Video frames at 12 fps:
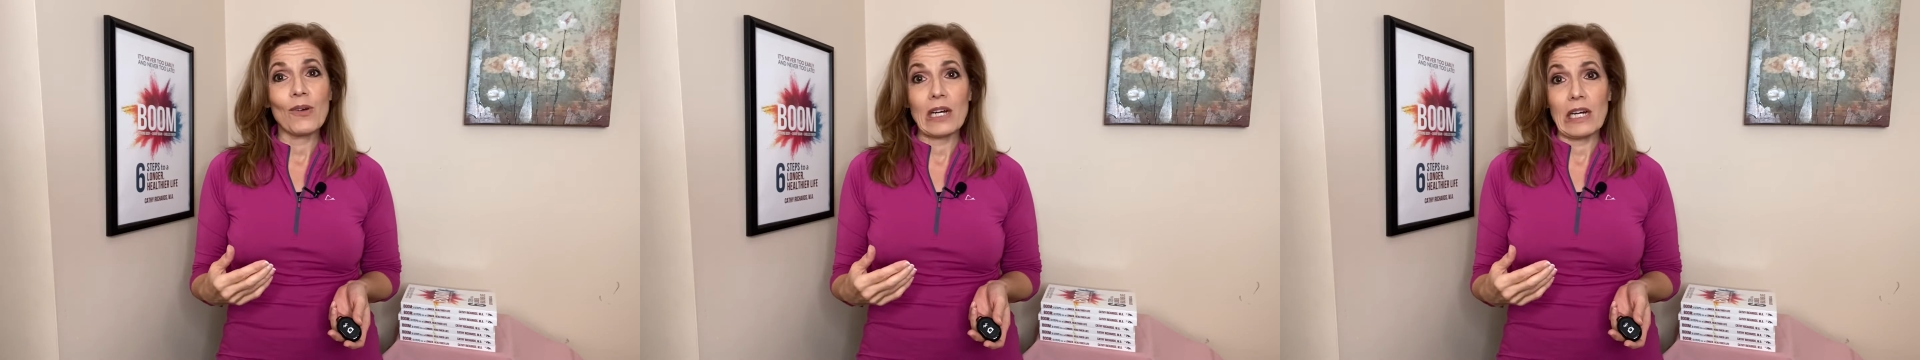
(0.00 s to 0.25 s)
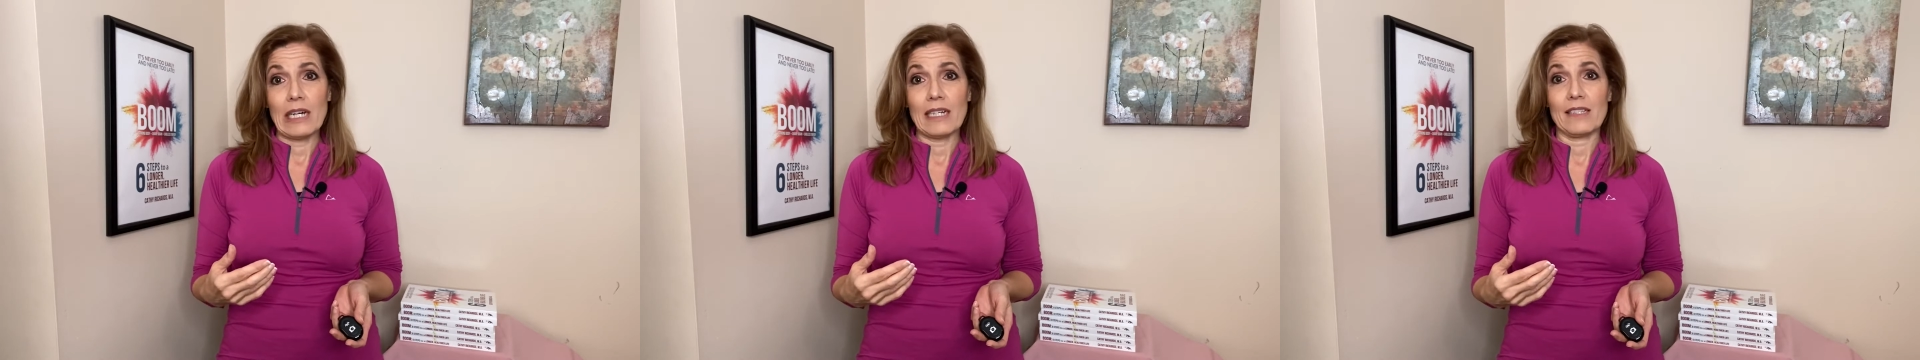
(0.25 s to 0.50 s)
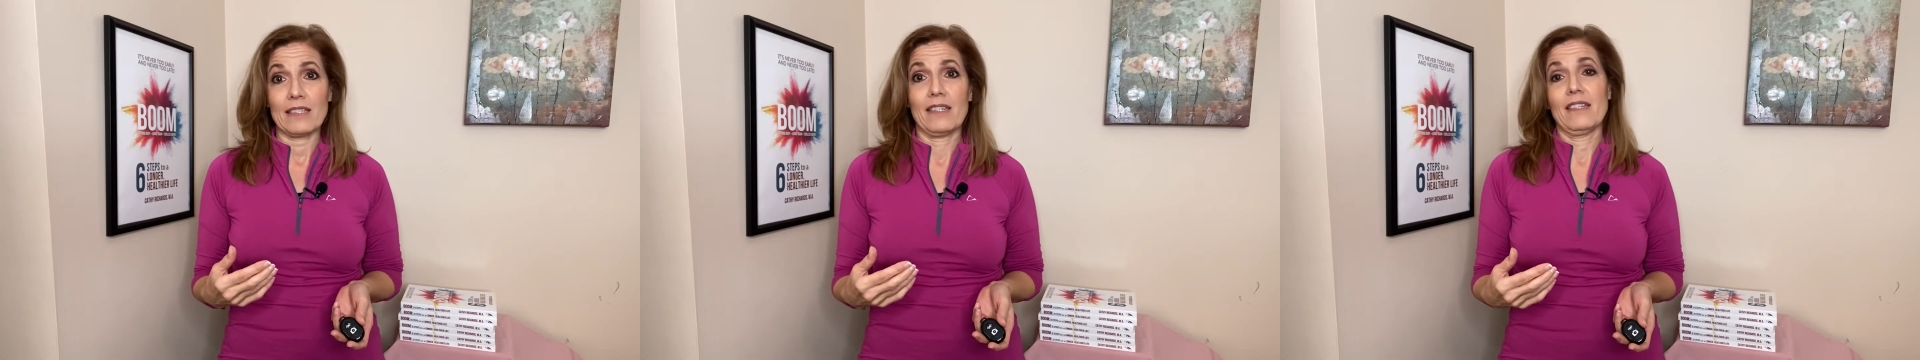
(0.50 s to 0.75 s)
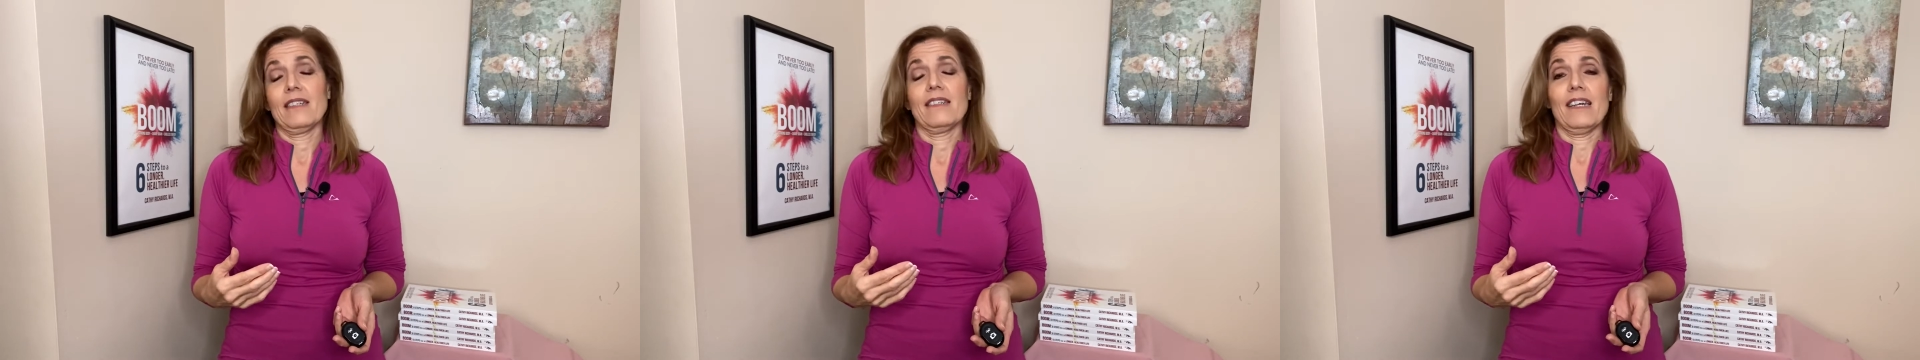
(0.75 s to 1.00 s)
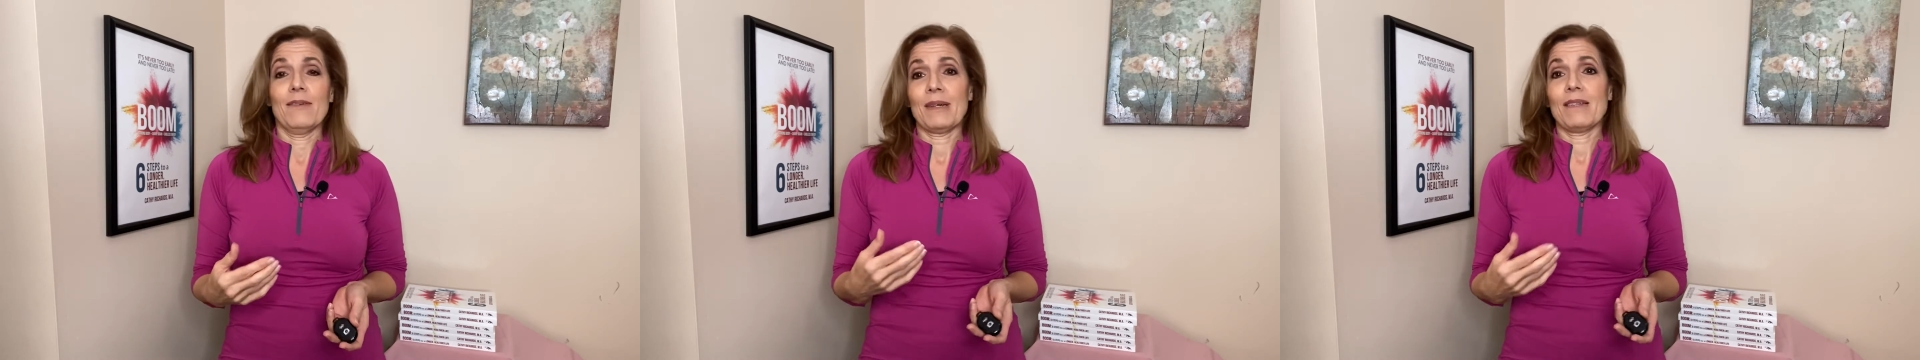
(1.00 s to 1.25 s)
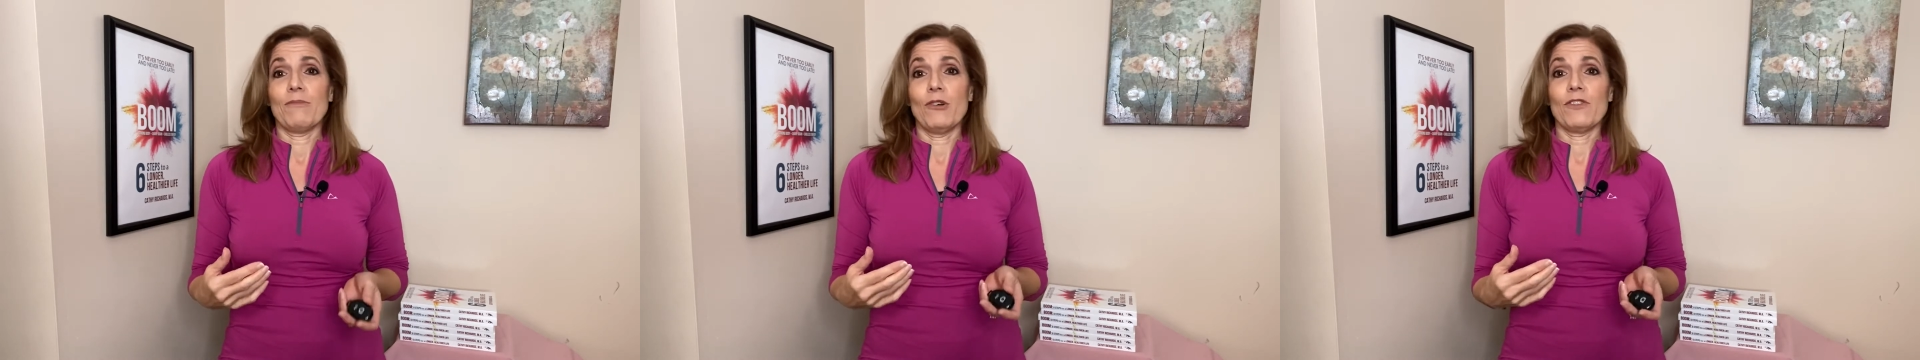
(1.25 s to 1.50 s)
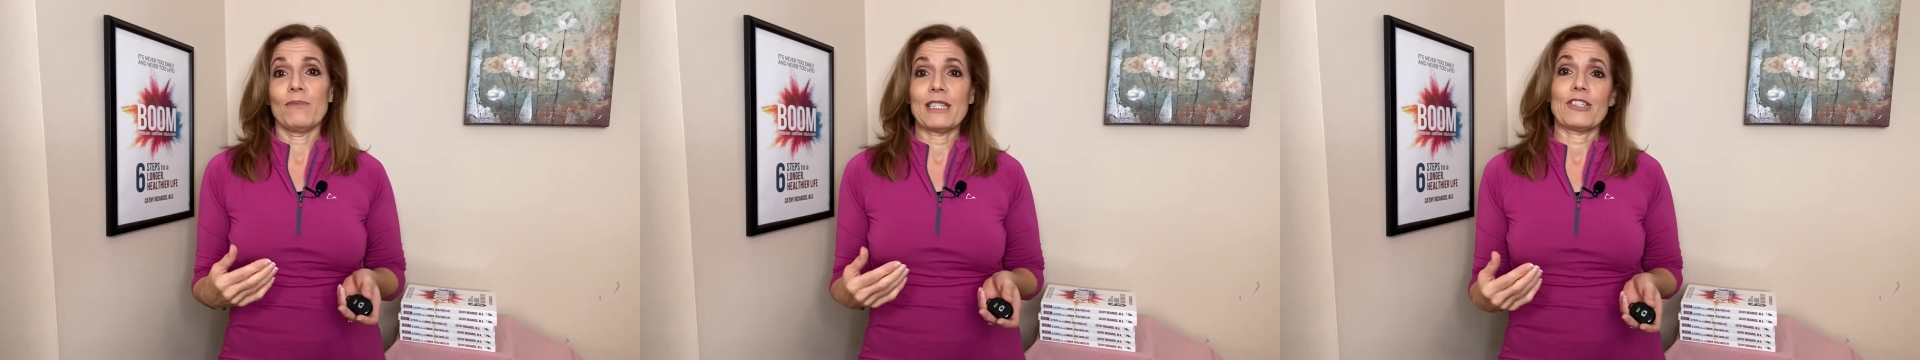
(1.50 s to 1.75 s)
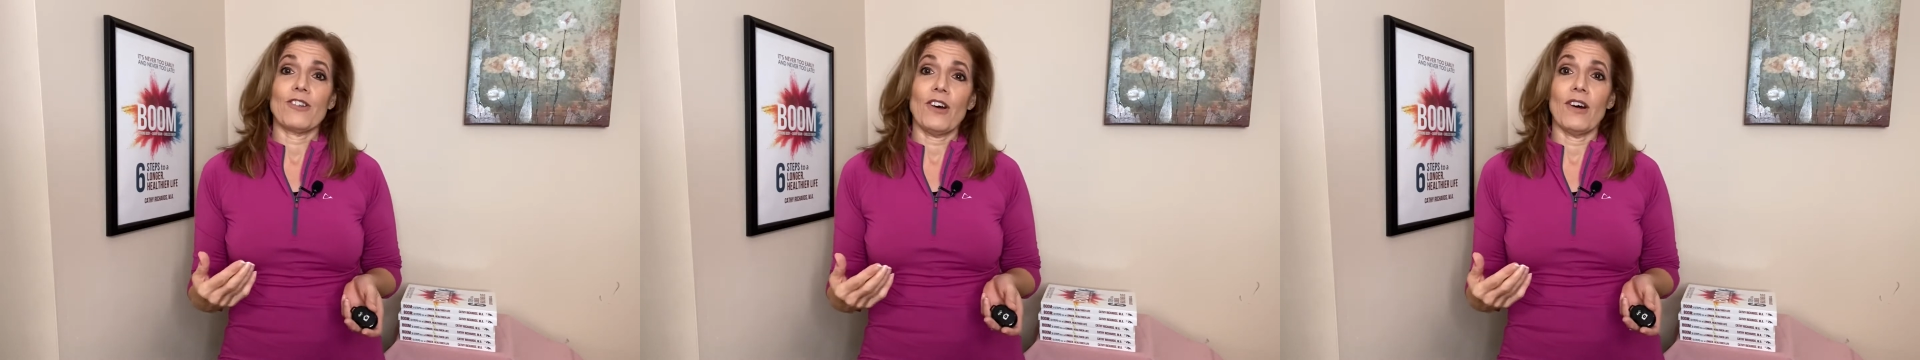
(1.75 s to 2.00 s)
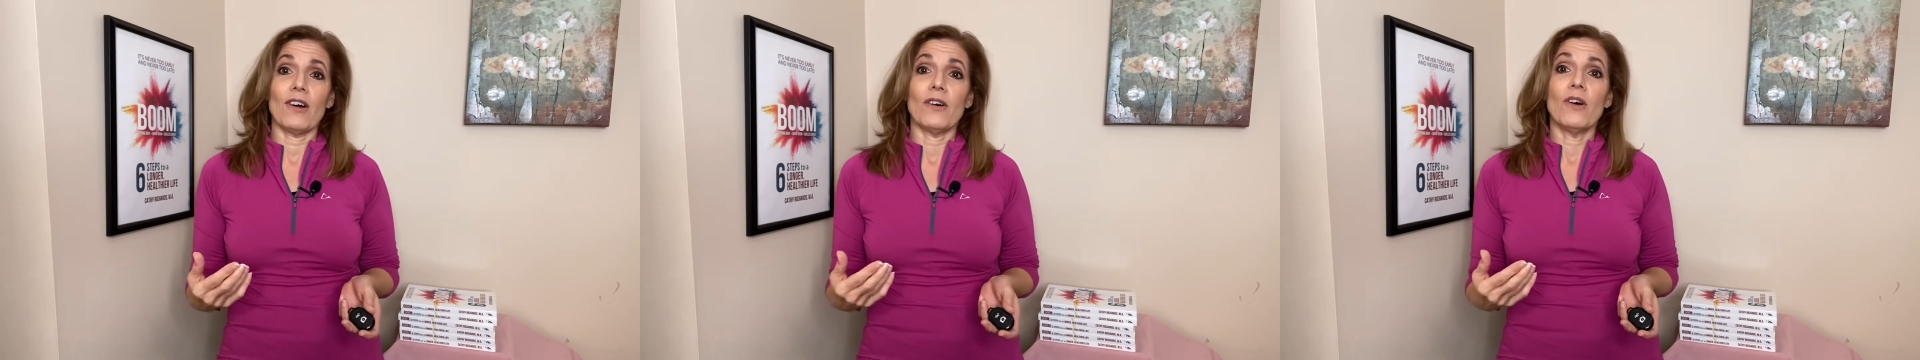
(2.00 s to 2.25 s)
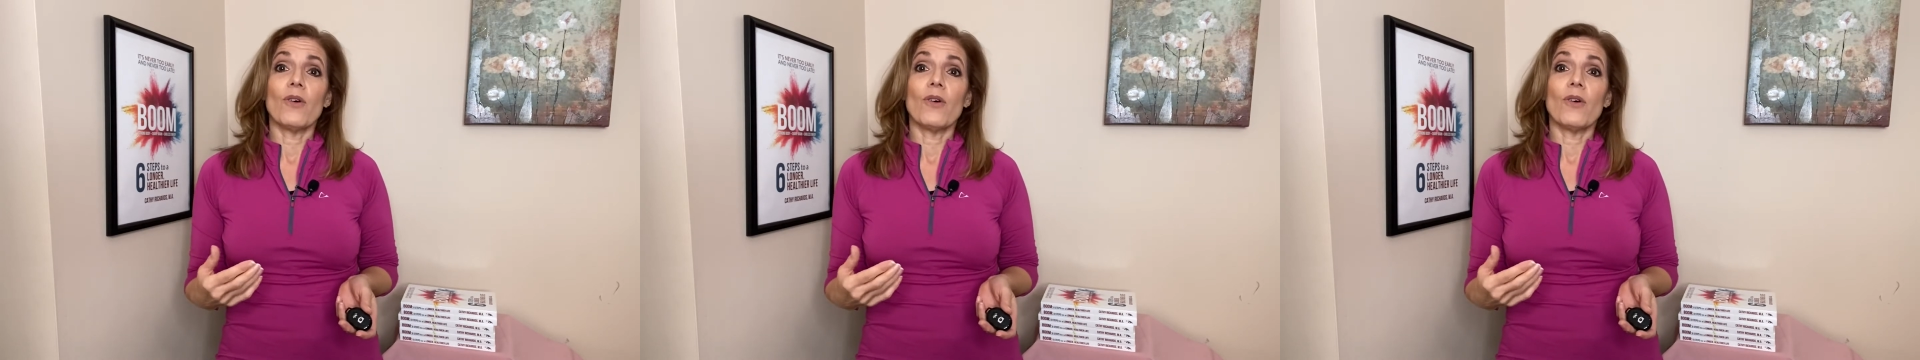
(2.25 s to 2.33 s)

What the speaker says: gosh, I'm not moving much at all.